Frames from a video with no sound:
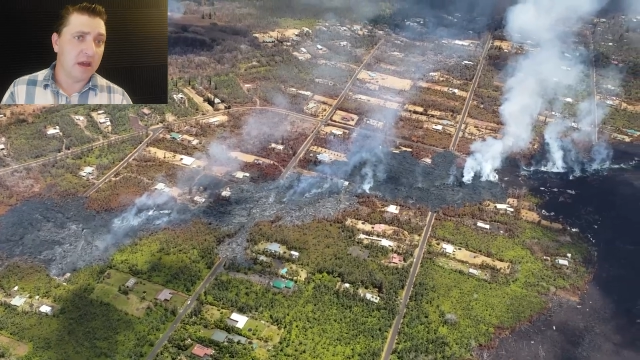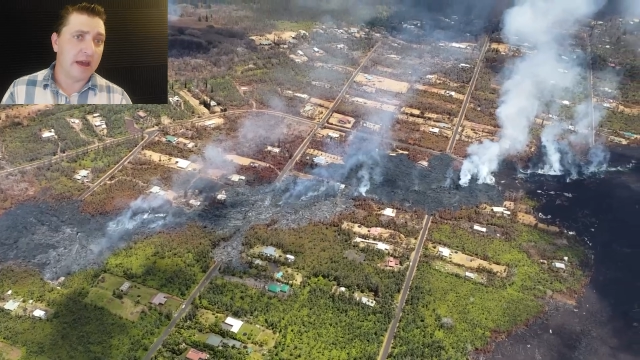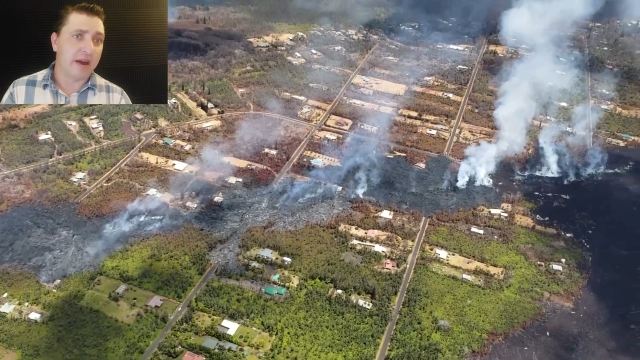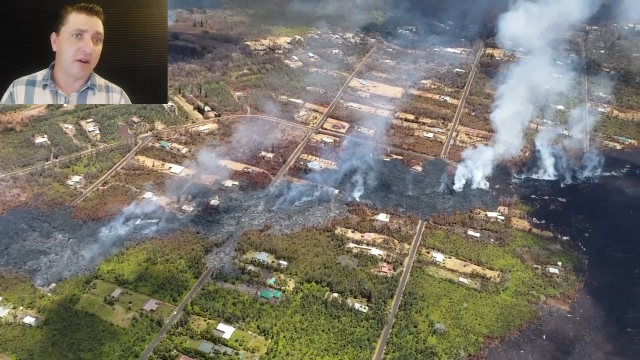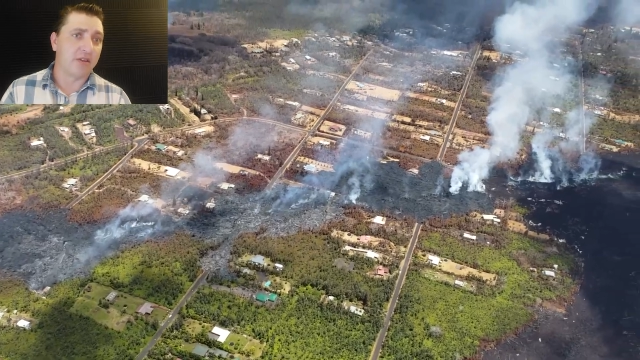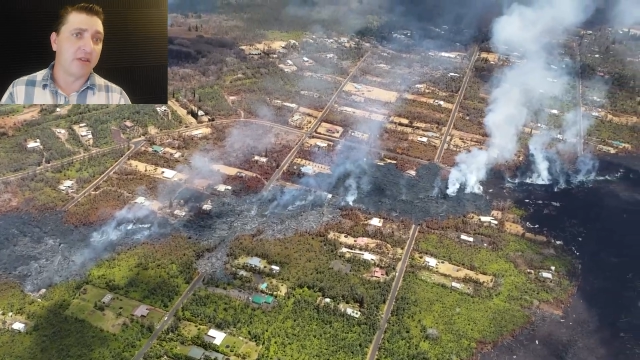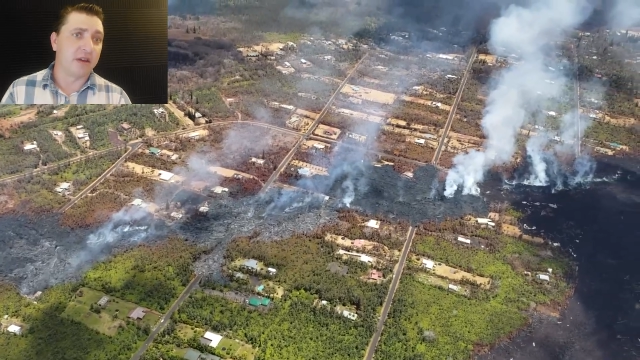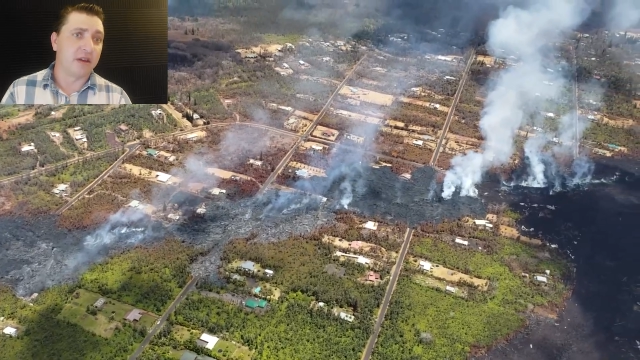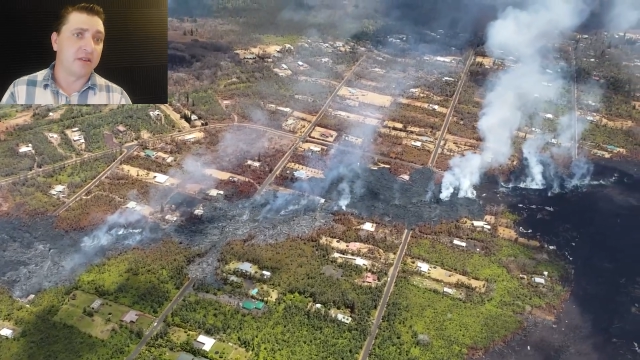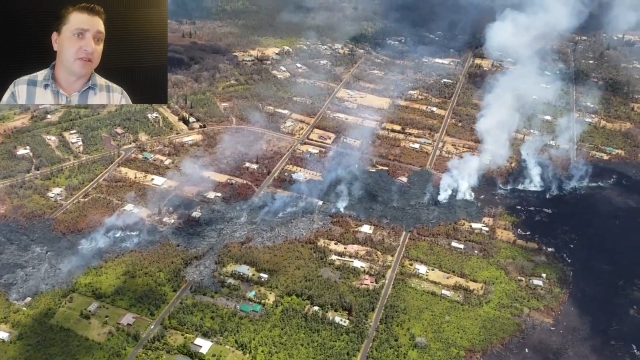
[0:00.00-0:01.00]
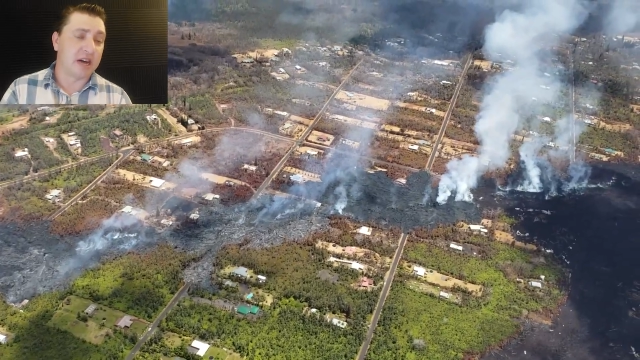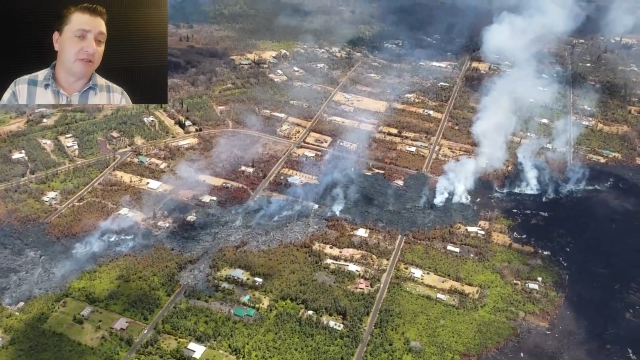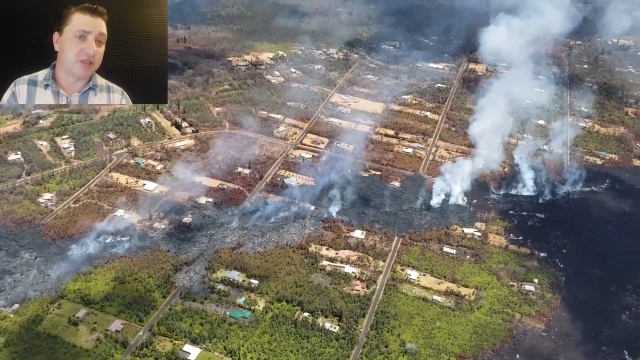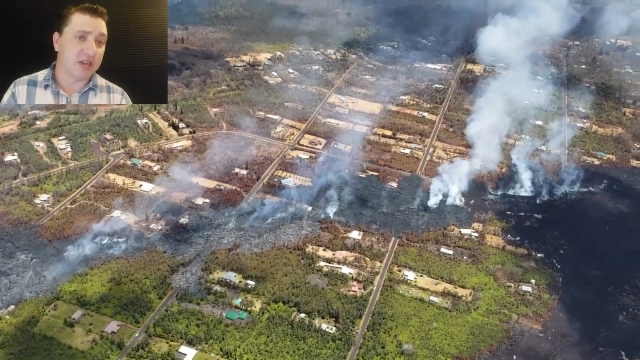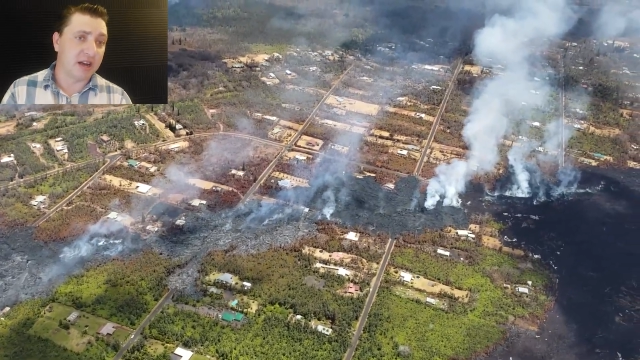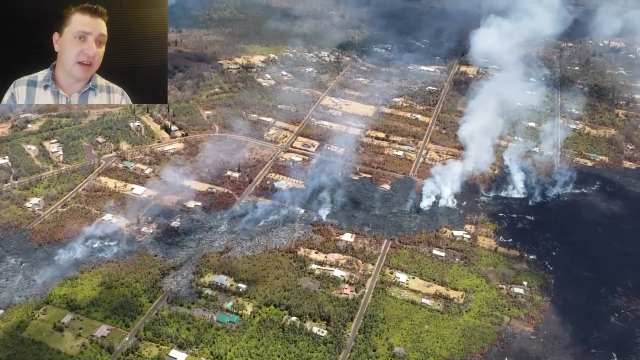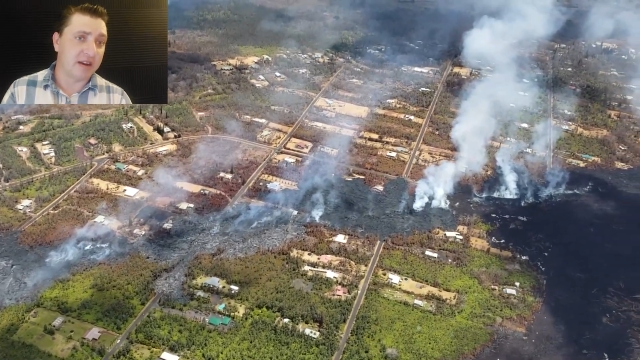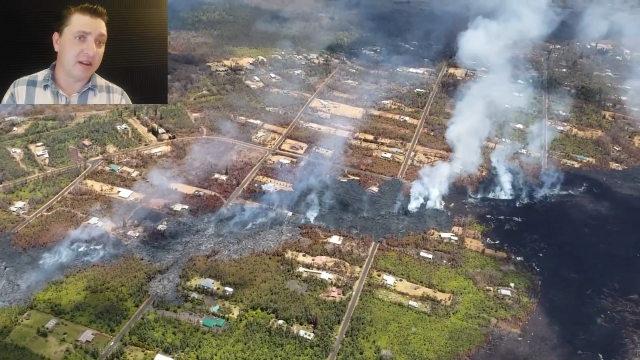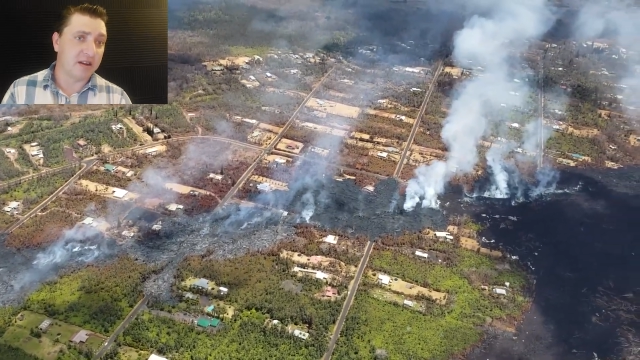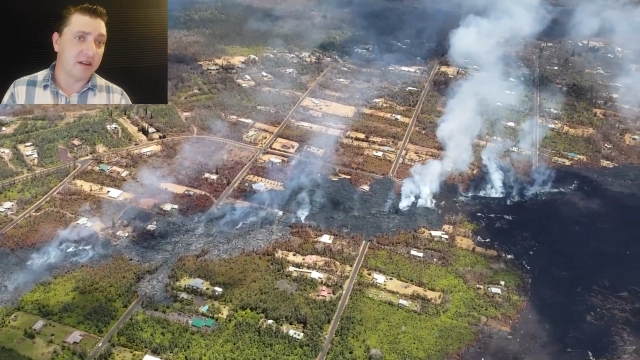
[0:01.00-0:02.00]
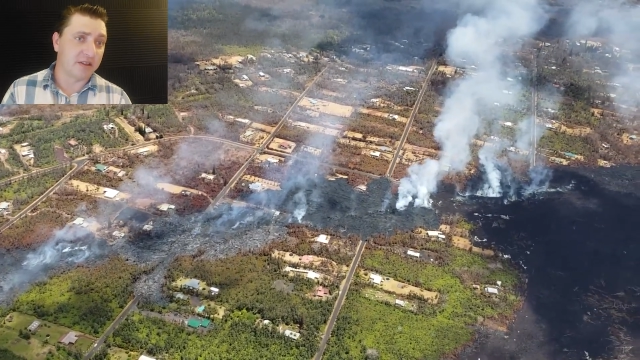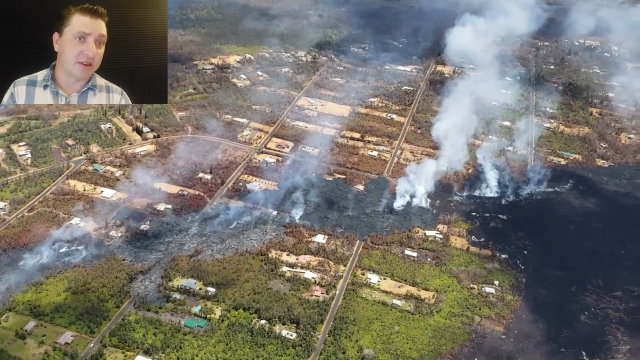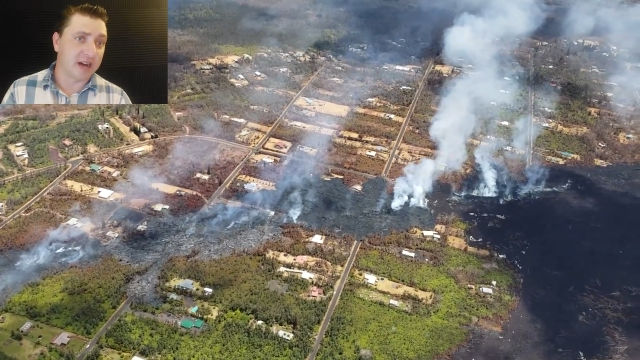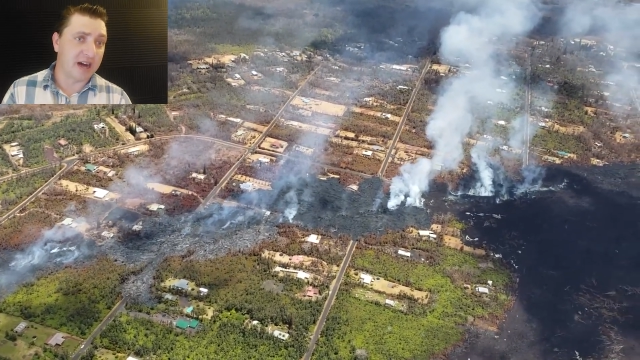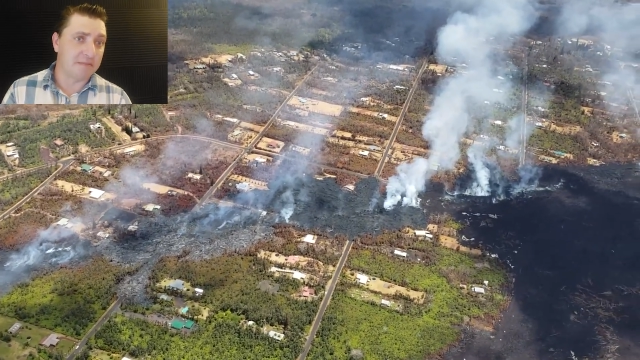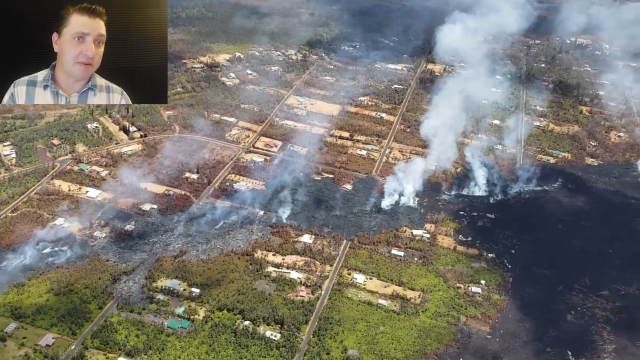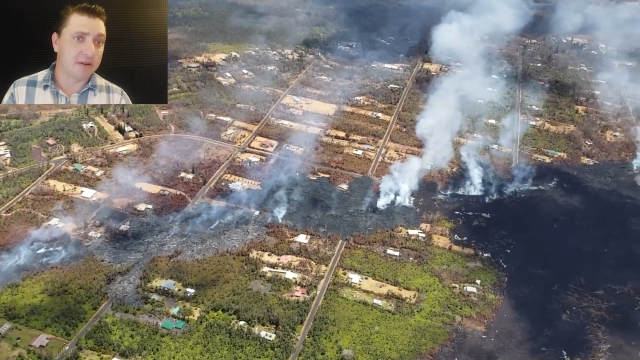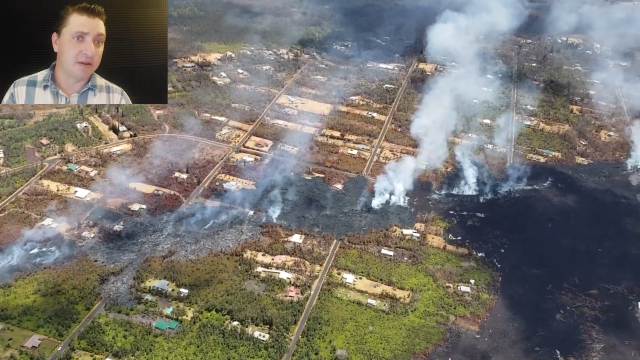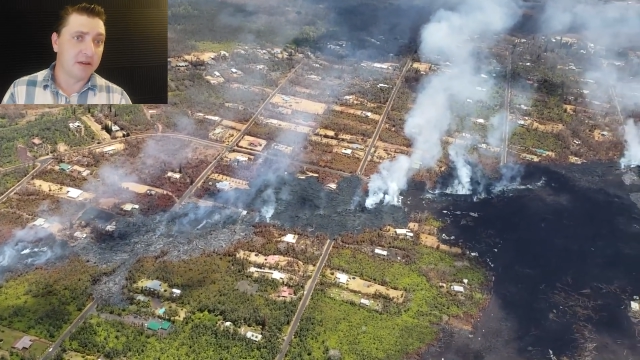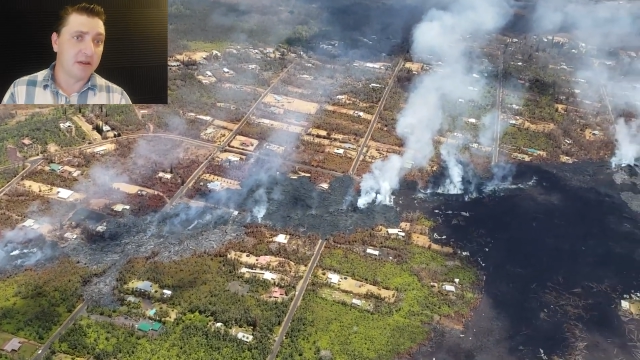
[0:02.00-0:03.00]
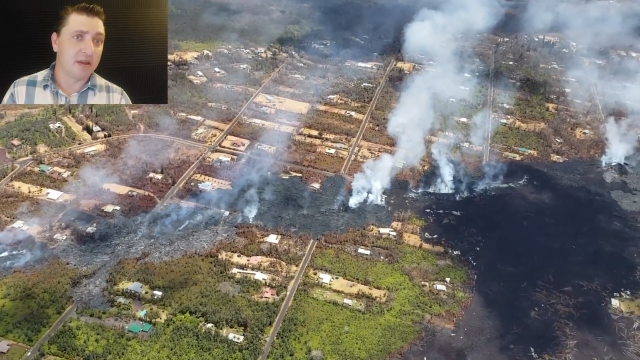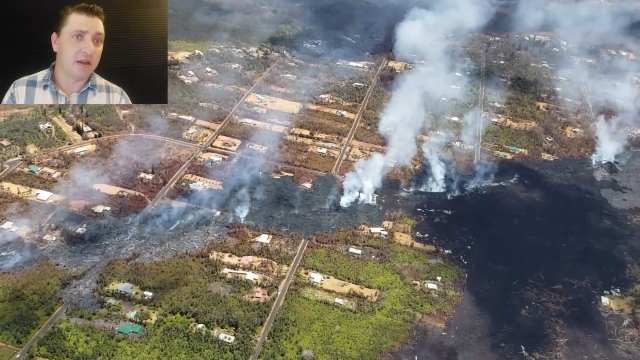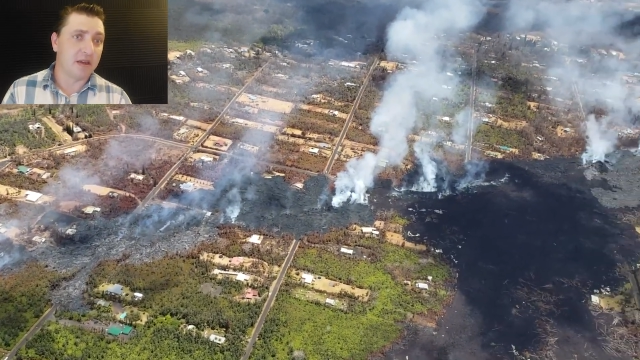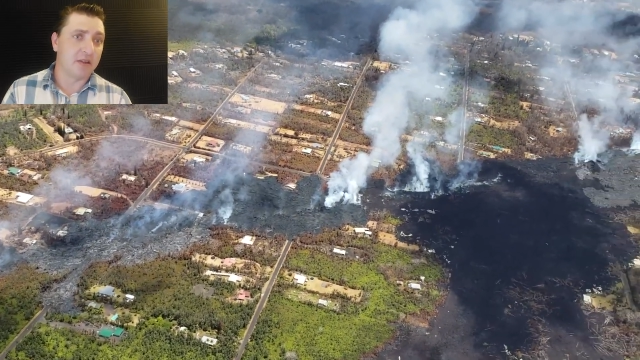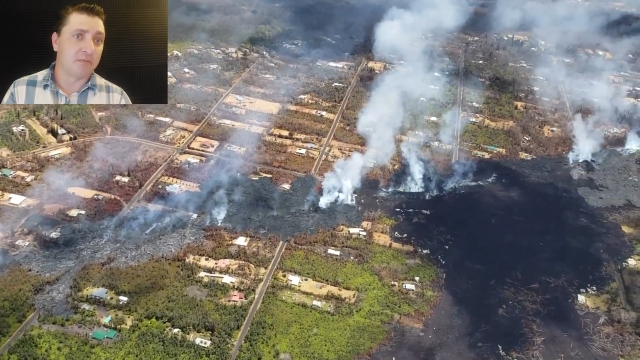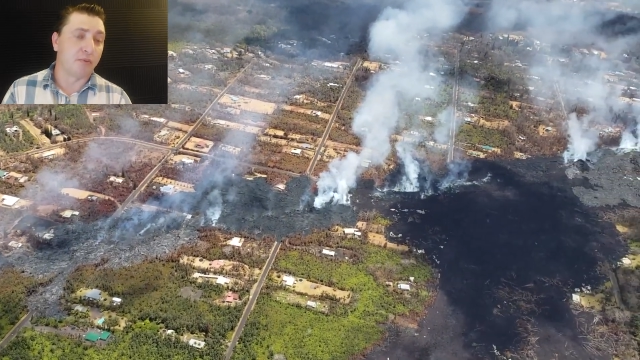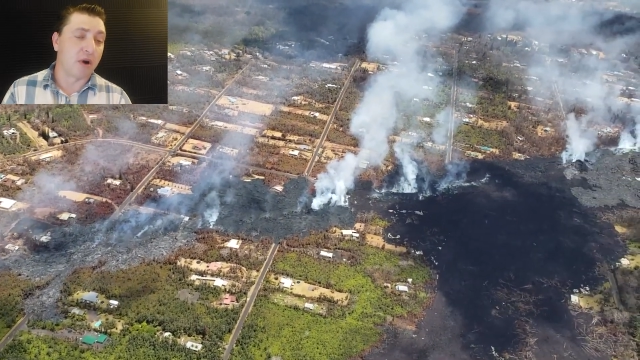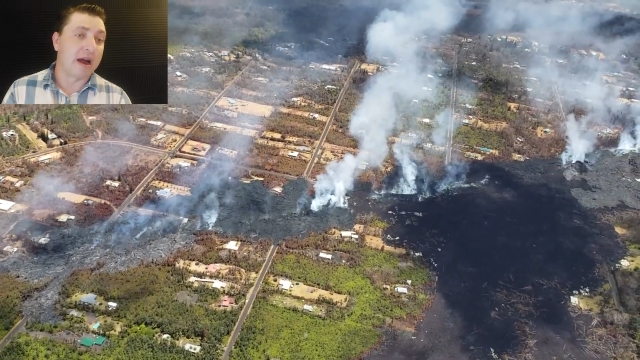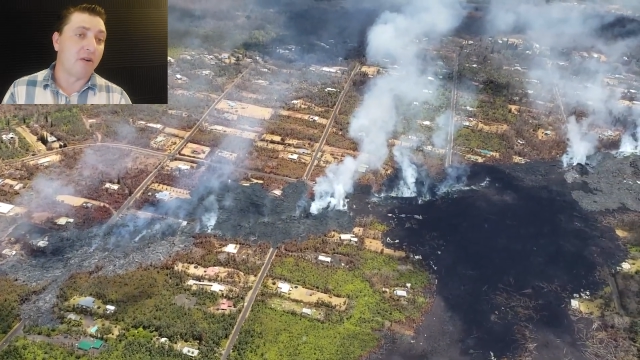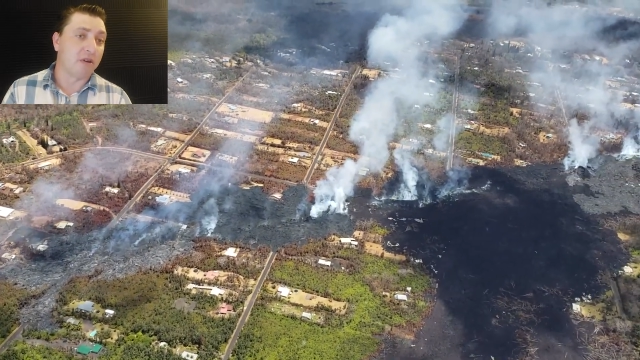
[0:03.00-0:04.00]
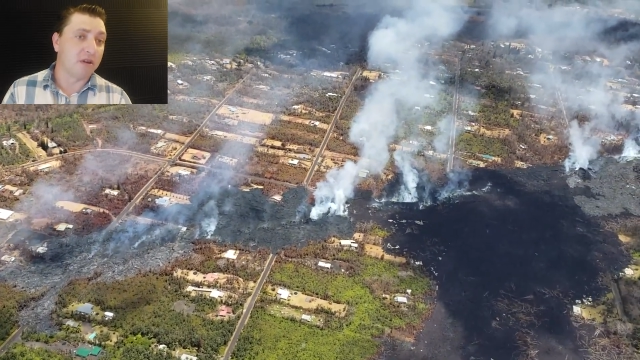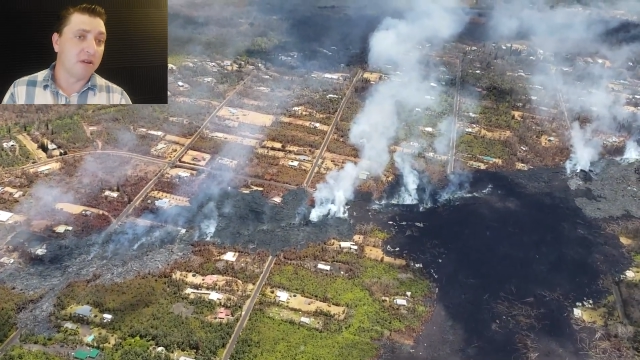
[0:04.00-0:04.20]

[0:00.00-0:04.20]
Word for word: And on the south side, on the top, it's brown.